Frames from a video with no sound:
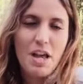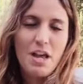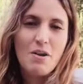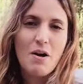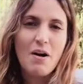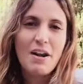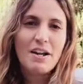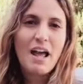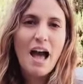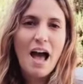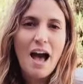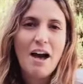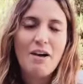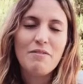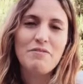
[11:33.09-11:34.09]
You already
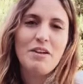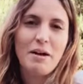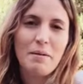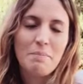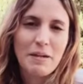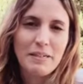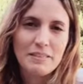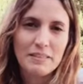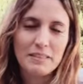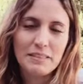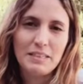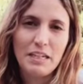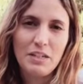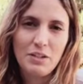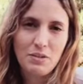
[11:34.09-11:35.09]
have the abundance
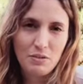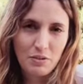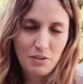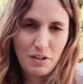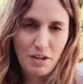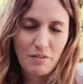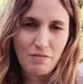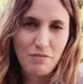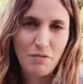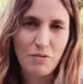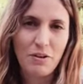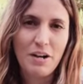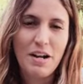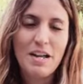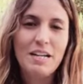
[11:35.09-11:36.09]
that you're looking for.